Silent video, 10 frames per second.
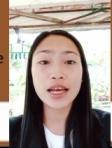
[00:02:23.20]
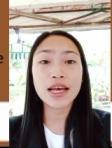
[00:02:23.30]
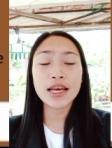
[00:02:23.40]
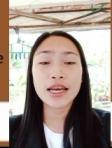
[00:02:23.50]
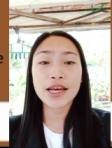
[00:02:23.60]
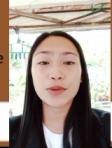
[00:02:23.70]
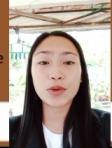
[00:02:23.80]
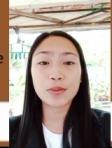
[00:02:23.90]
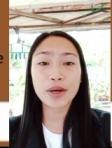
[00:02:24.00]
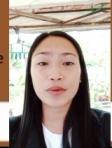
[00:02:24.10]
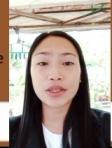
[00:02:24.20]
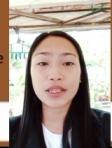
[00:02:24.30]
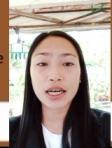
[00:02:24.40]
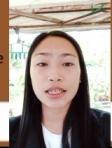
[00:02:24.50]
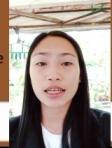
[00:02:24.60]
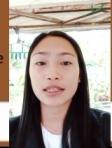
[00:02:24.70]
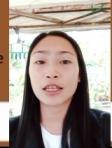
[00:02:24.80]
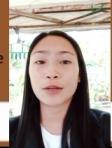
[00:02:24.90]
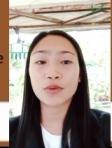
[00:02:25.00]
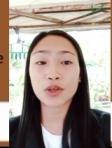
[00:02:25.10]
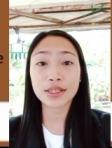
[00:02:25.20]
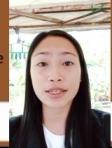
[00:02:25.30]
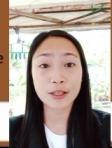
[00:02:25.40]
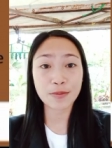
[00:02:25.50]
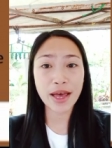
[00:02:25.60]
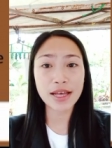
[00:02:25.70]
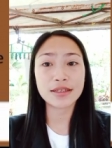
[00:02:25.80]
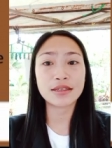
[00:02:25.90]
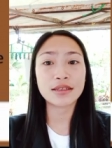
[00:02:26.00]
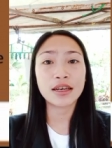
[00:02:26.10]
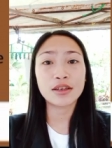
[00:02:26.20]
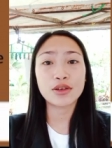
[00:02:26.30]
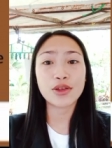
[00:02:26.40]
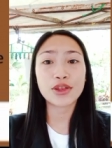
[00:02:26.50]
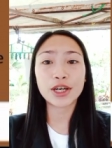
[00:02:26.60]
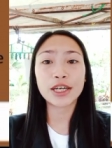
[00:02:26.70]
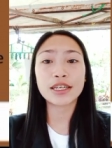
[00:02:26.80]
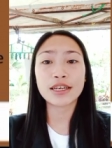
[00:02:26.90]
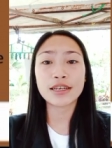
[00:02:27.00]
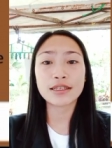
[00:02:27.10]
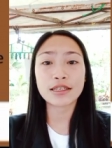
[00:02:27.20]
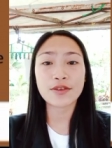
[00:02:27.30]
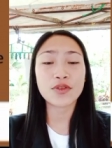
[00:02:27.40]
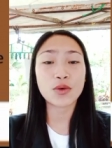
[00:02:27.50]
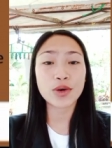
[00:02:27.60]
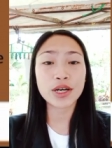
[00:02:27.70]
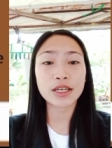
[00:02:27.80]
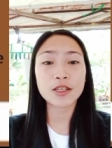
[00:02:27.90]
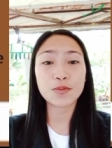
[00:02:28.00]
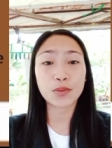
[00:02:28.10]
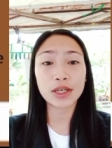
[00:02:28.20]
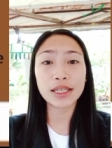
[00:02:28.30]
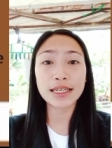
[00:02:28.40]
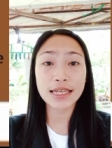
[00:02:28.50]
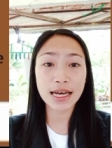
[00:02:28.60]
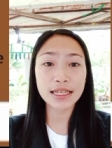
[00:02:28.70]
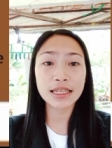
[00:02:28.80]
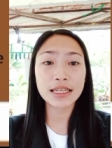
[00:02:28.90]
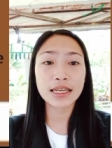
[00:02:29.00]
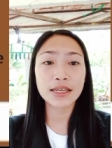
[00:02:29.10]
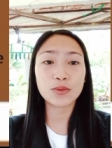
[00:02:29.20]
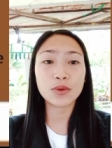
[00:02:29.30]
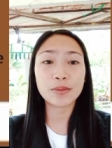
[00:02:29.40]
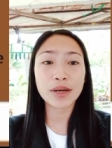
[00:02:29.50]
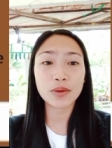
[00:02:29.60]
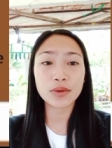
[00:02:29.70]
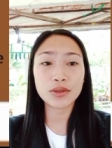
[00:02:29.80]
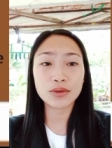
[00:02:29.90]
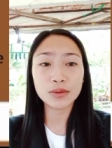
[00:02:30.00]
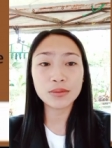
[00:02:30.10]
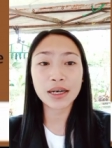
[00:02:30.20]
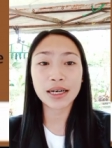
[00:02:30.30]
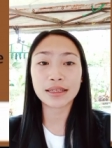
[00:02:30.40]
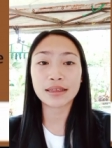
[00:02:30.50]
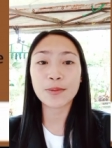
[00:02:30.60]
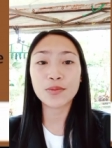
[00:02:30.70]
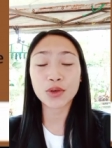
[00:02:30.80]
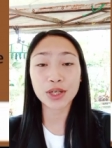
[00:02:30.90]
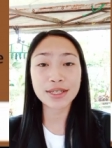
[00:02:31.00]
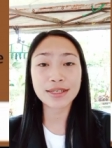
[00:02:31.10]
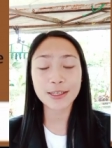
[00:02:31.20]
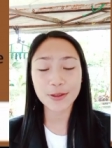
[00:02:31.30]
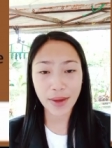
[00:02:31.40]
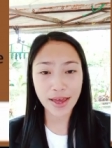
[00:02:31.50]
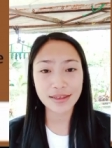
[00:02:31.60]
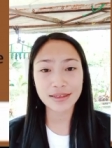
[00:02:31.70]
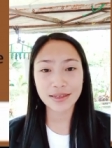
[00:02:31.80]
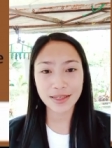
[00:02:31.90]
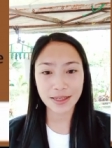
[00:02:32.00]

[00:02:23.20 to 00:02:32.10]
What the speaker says: it will be redone at debtor's expense. Then third is, if the work is poorly done, it will be redone at debtor's expense.